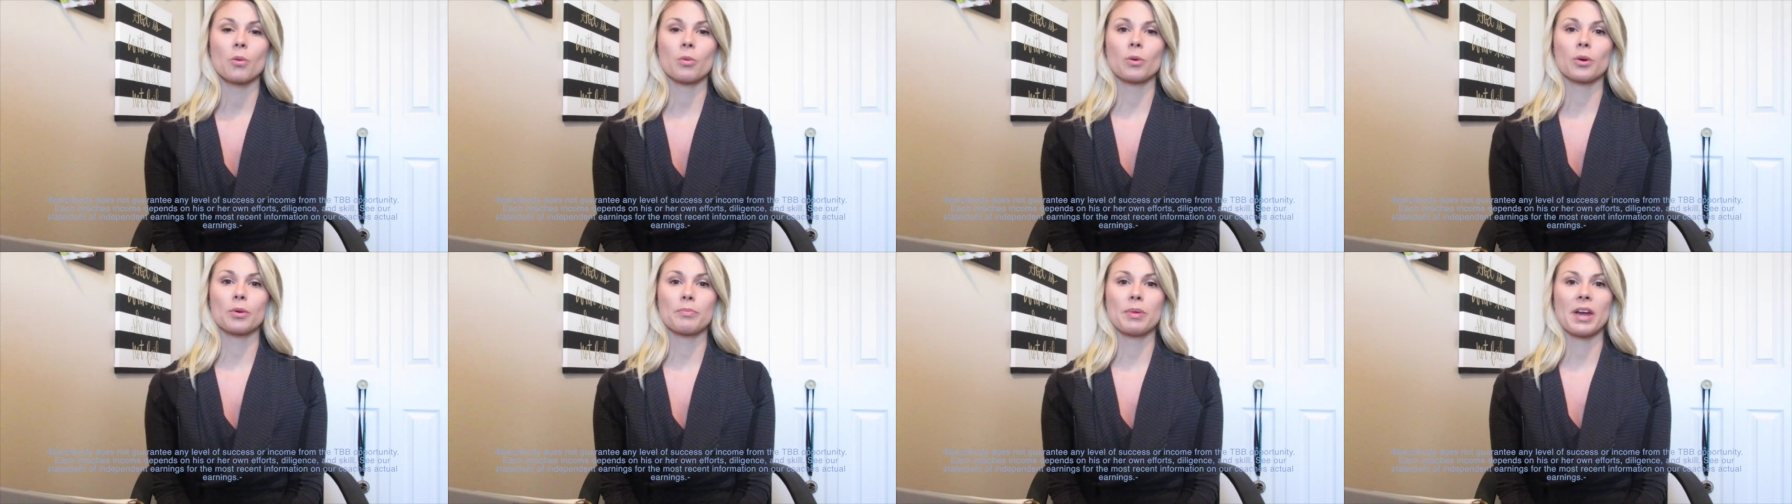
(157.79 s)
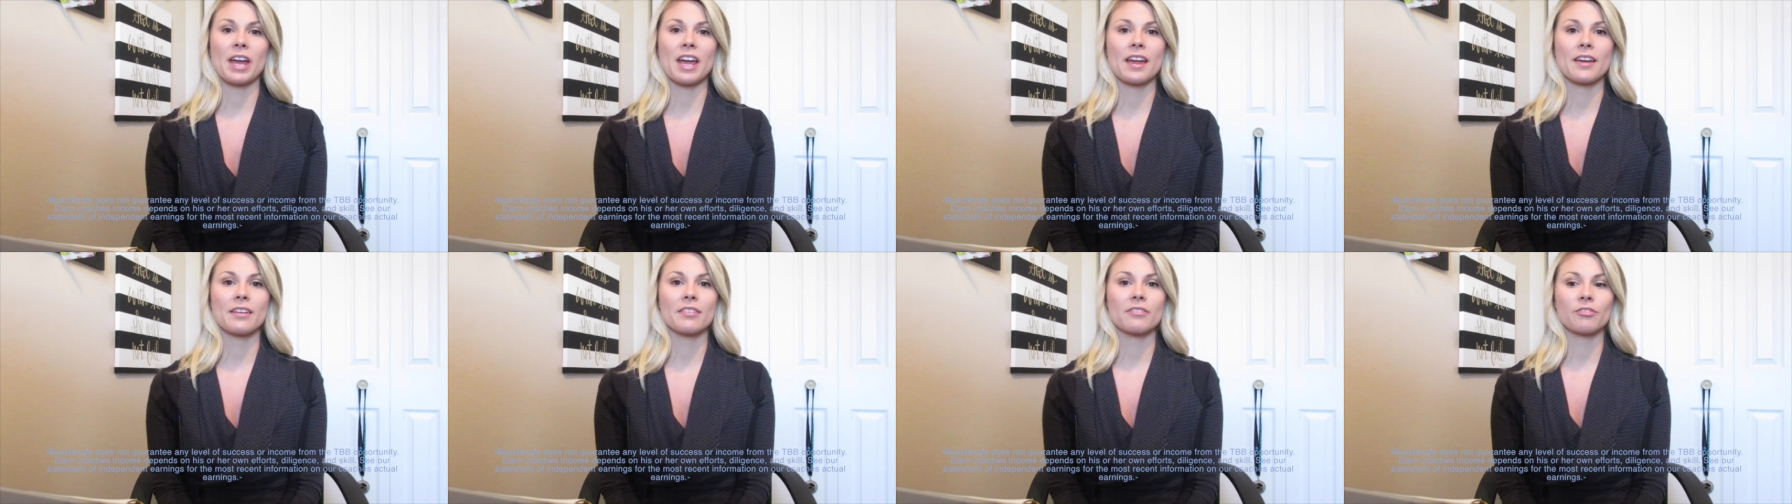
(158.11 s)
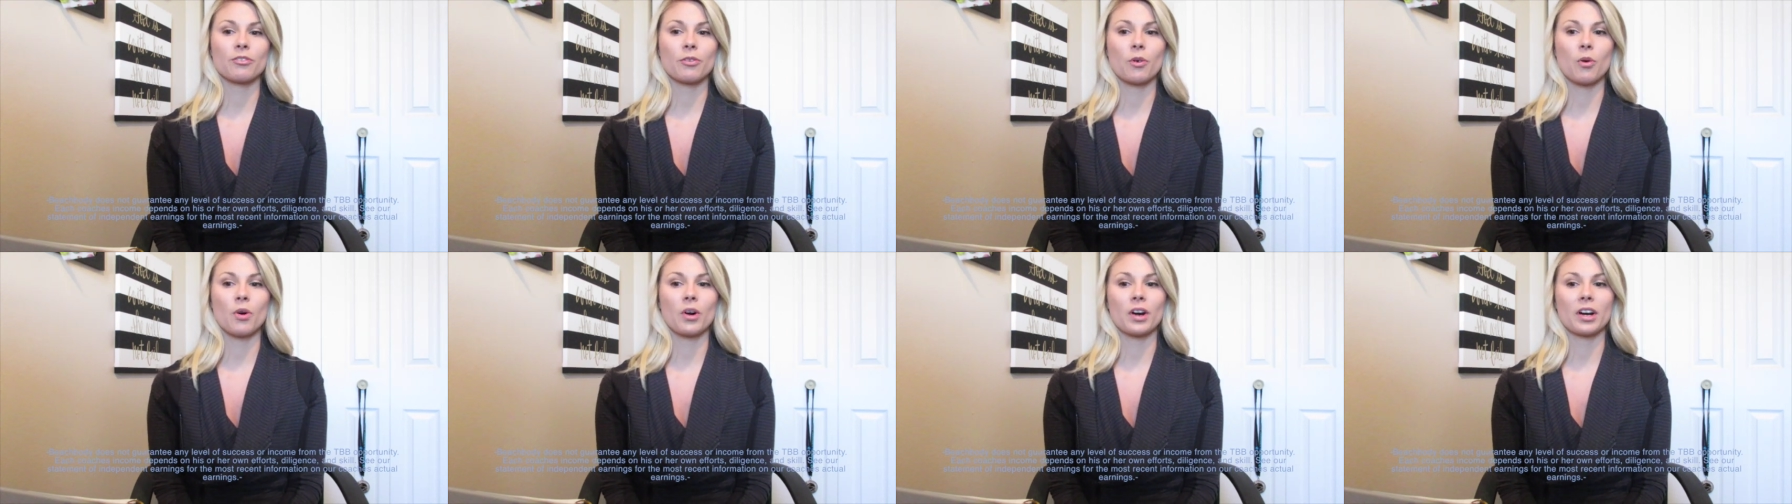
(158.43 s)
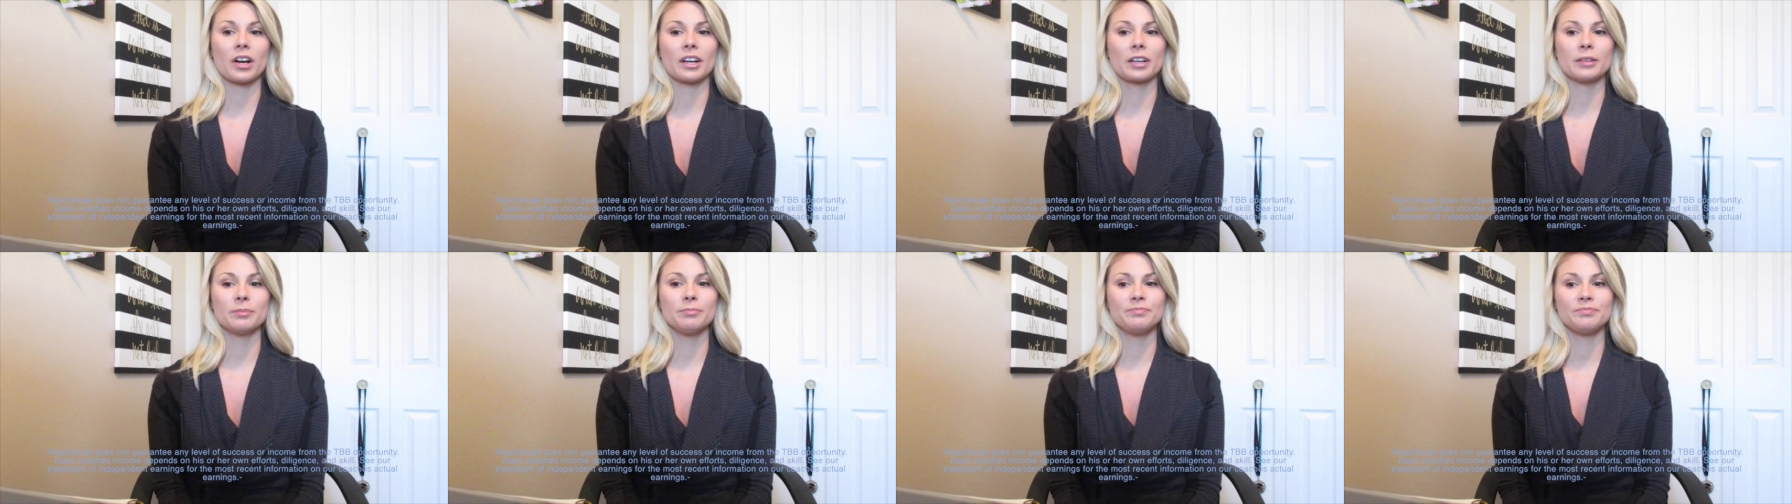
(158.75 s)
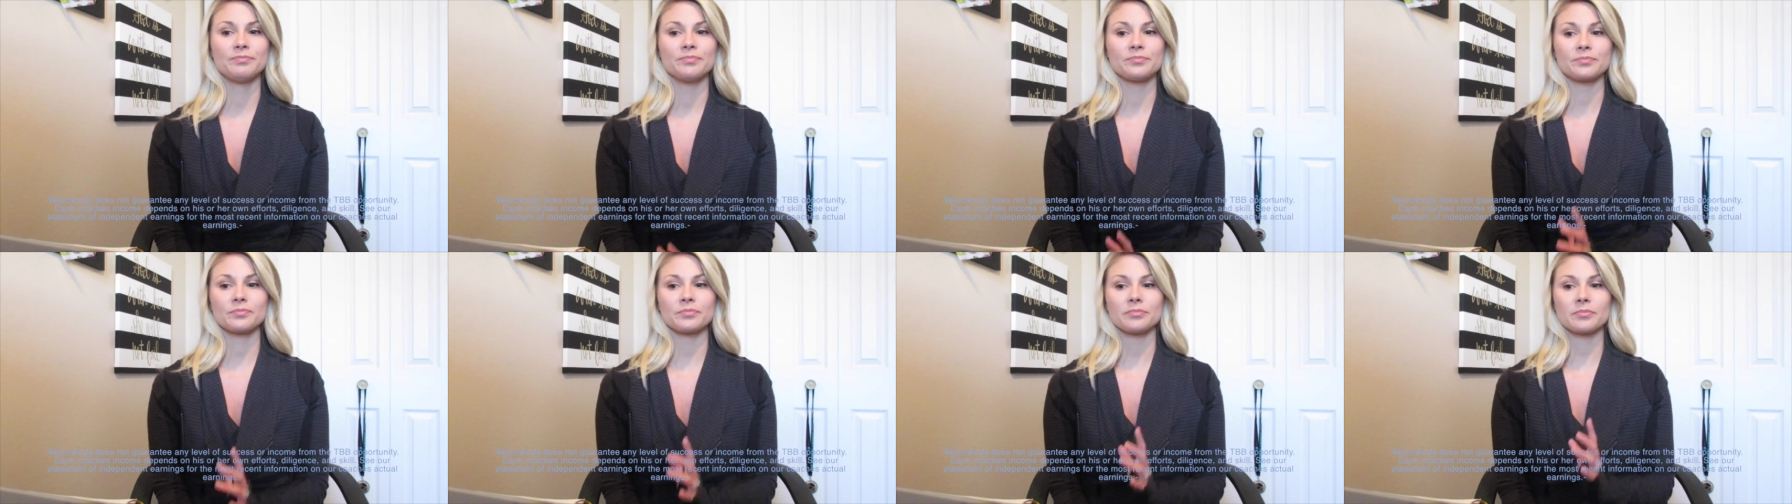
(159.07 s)
We're paying for
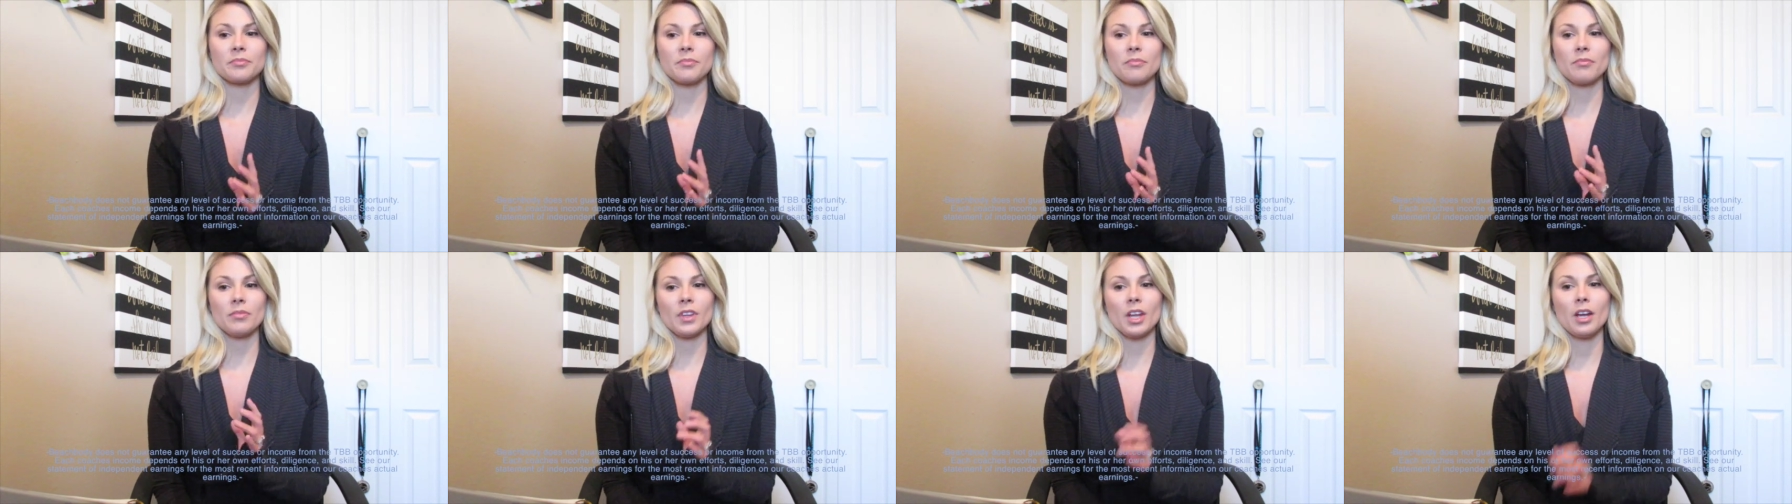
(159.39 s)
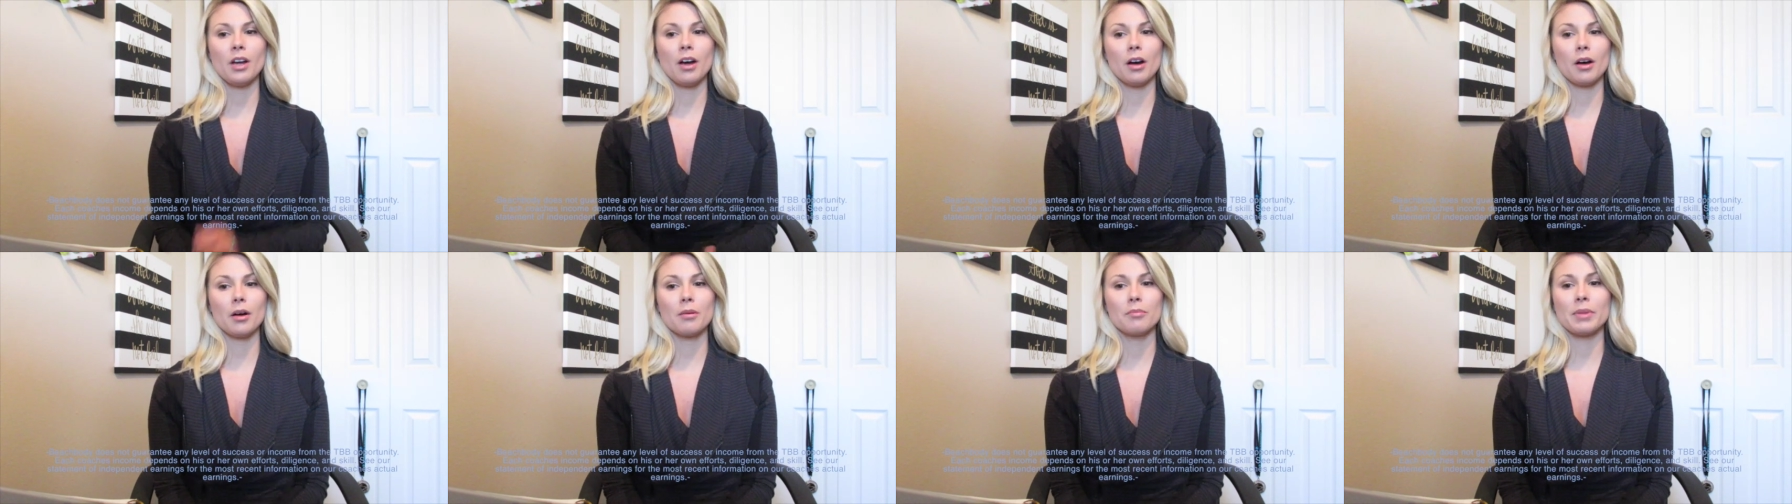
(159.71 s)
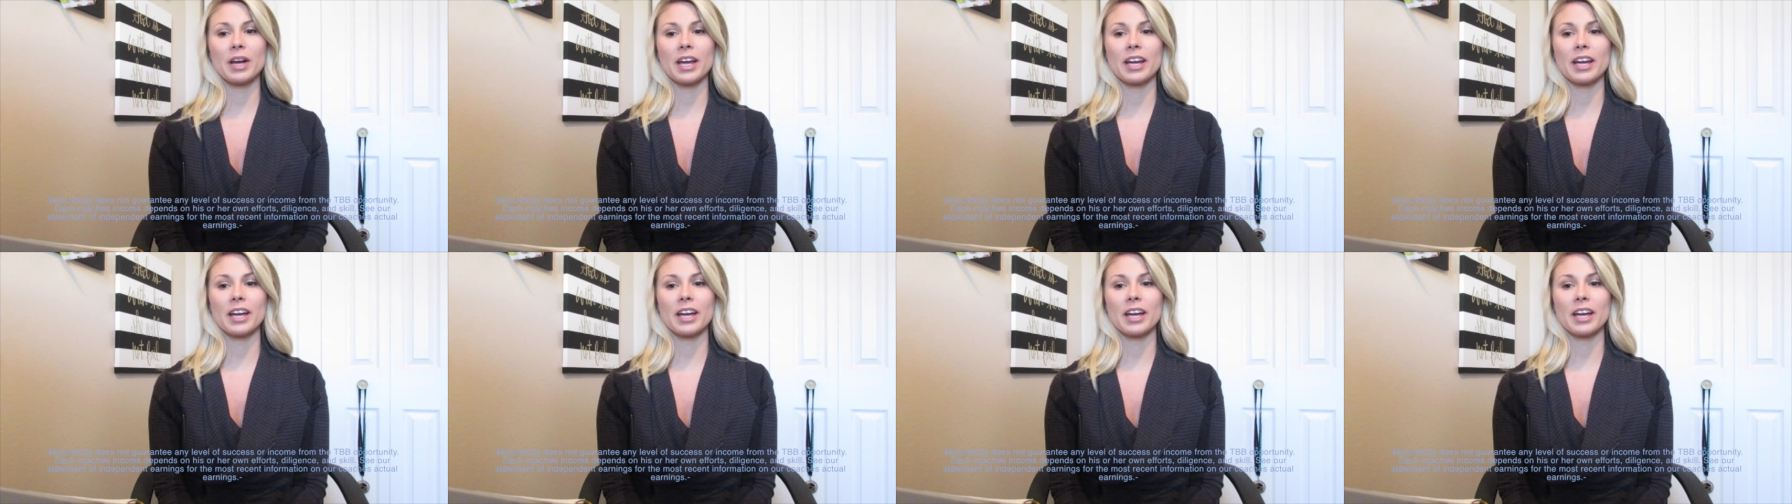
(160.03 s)
uh,